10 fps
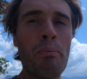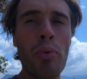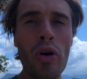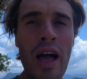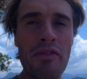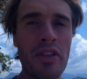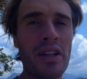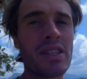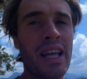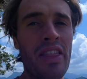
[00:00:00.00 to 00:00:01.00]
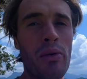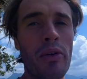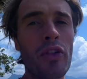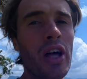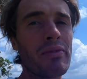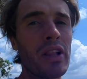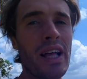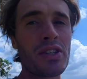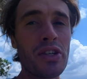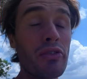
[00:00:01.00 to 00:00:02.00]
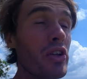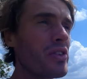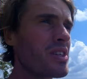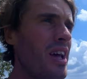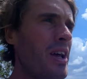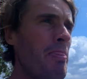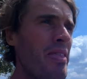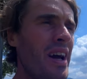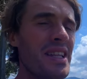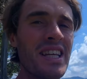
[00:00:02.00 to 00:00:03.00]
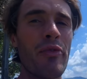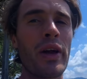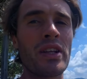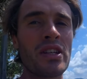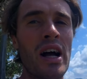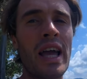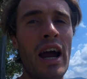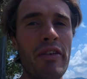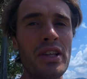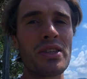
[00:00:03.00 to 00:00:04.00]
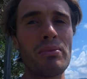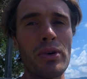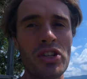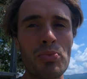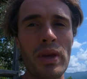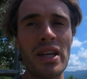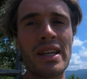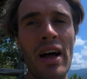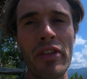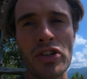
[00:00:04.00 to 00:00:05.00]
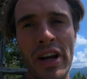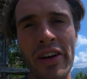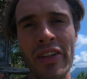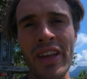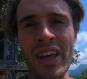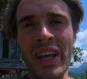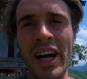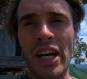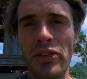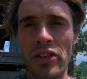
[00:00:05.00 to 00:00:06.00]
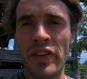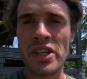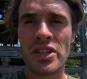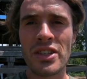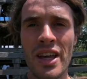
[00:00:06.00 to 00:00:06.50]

put everything together what we've learned in the last two runs and see if we can start carrying some more speed down the trail and over the features.